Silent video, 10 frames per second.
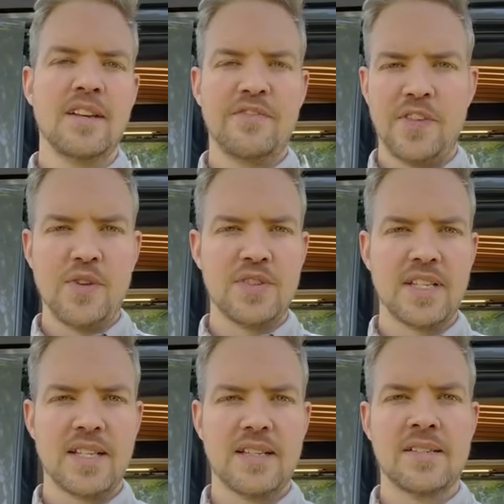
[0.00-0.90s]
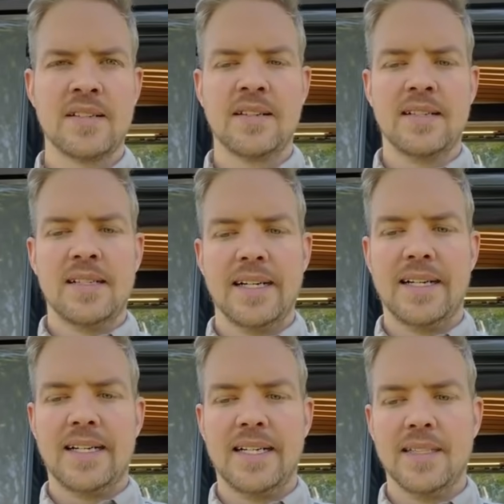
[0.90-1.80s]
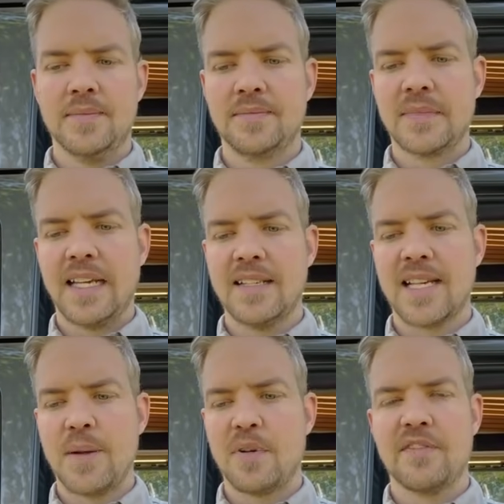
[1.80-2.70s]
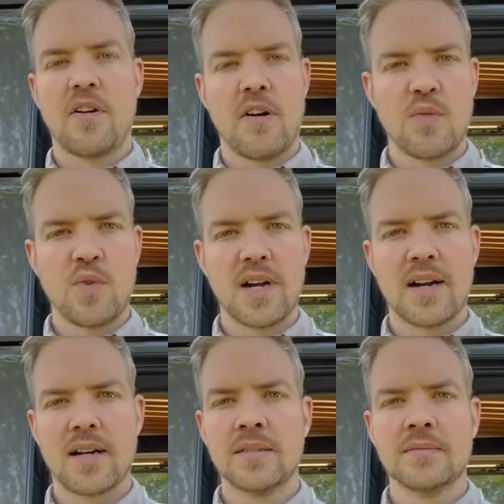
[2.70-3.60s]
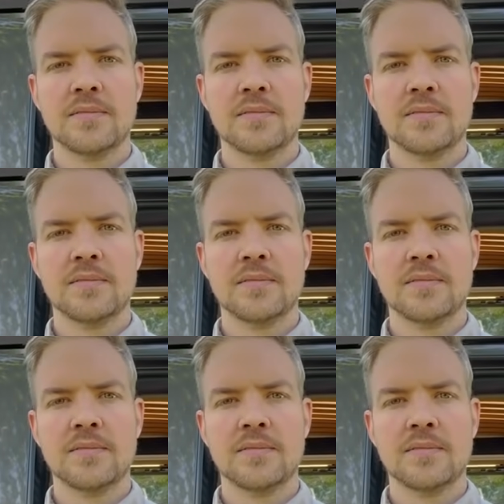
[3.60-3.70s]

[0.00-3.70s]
fuses, any type of hardware,